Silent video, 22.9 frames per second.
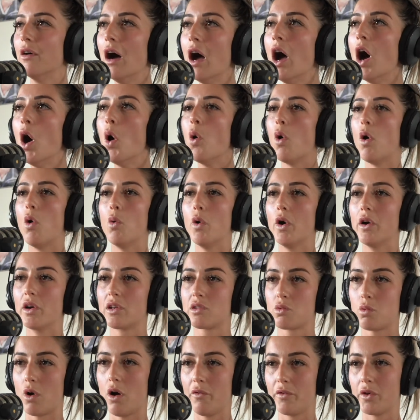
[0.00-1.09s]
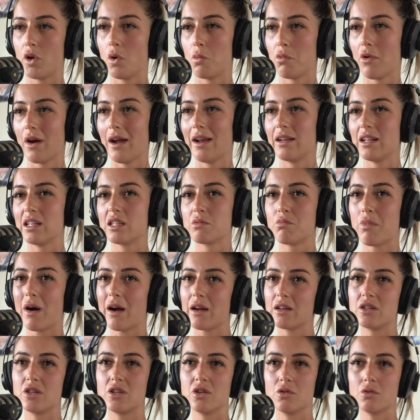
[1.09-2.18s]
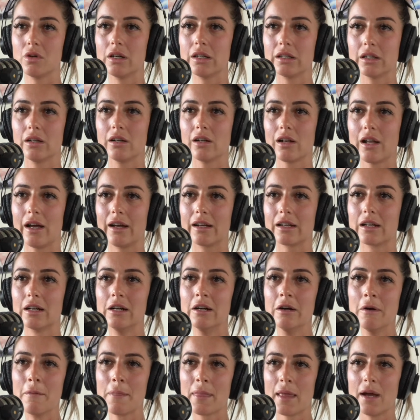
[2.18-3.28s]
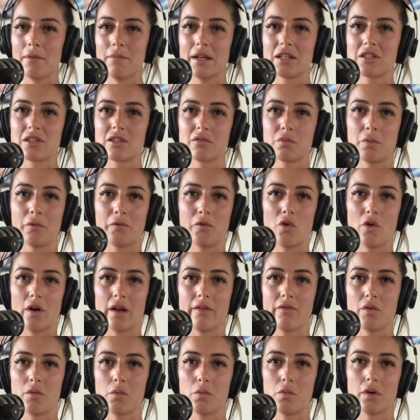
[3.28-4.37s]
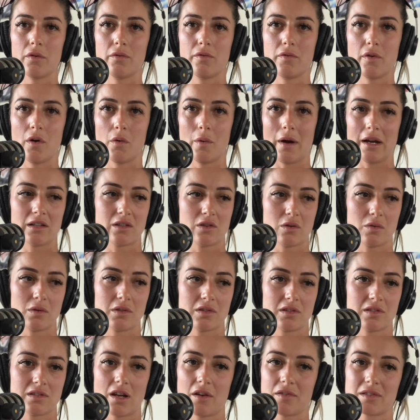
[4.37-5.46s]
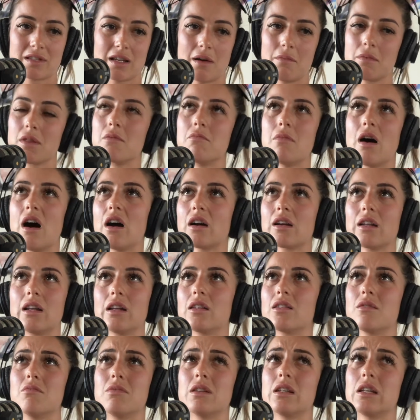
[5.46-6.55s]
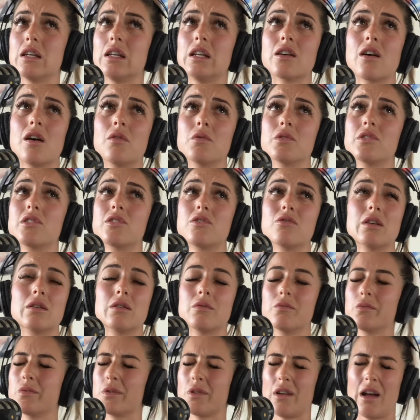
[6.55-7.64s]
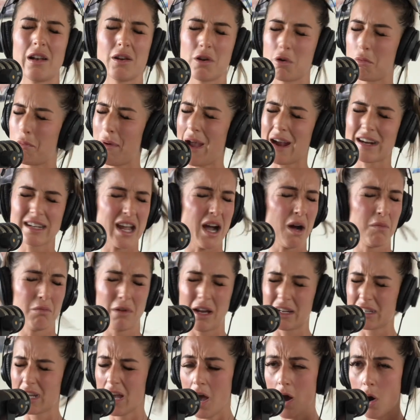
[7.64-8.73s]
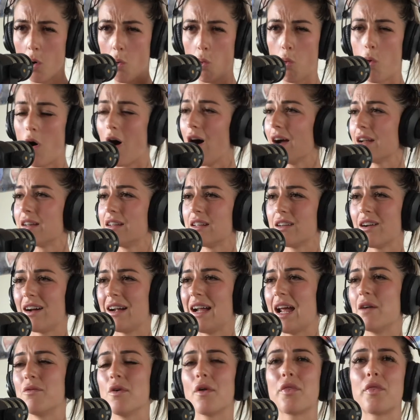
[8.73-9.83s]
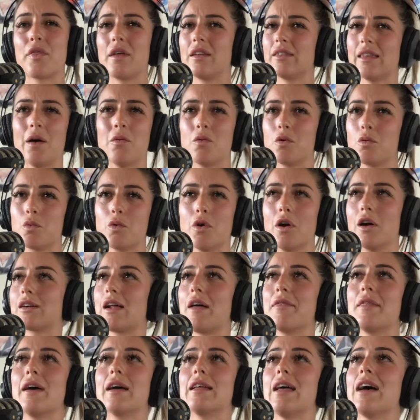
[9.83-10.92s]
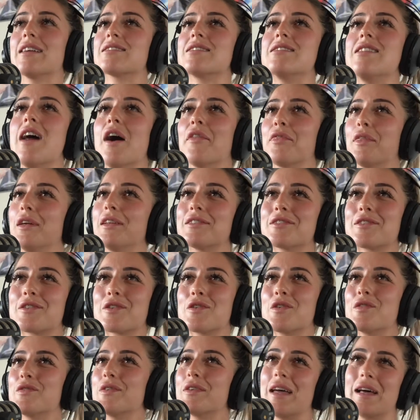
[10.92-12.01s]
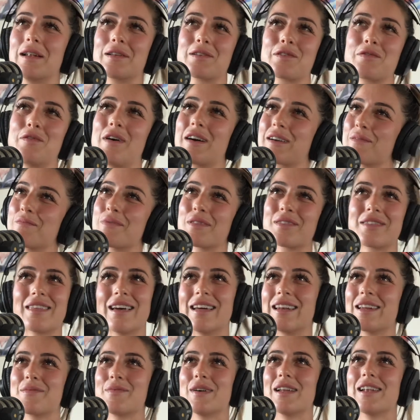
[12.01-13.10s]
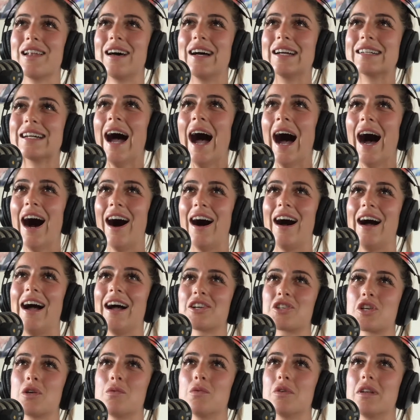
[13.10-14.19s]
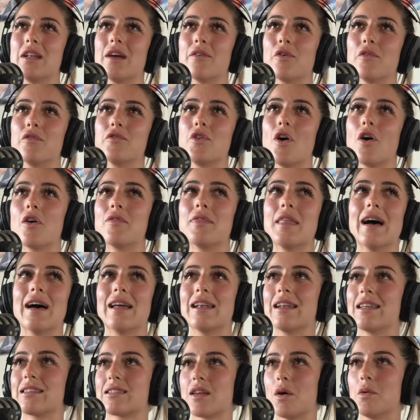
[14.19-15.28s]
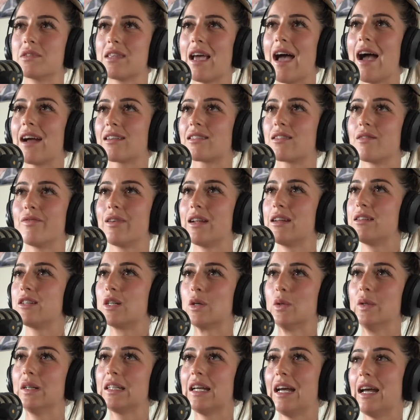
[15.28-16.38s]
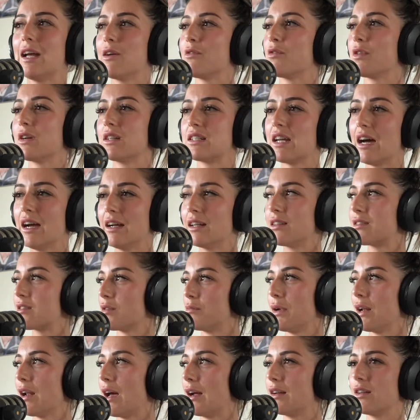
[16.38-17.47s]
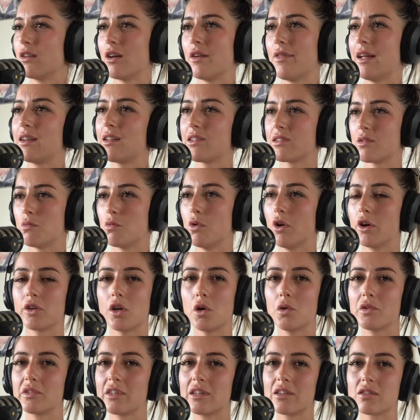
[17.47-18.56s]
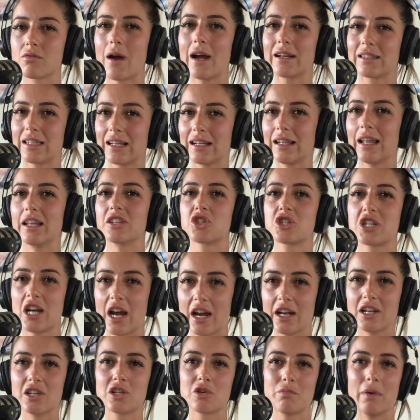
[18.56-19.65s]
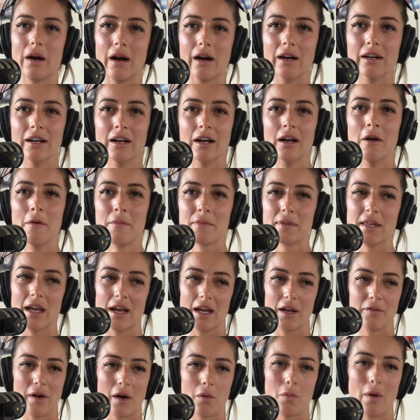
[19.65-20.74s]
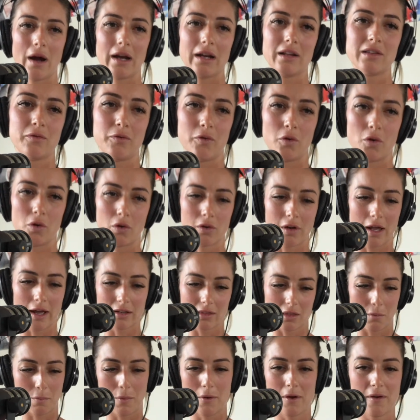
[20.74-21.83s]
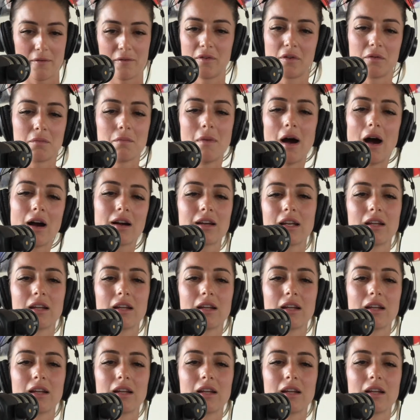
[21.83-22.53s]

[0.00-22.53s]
what works well for your brand is by doing it. Like, I mentioned this before, even with Awake Tours and stuff, some of the marketing in the beginning I was doing, I look back now, I'm like, why did I ever think that would work? That has nothing to do with it. That looks fucking pathetic. But like, I actually would never have known that unless I was actively doing it every day to be like, no, that doesn't work. No one's interacting. Let's change. But yeah, if I waited for like the perfect marketing or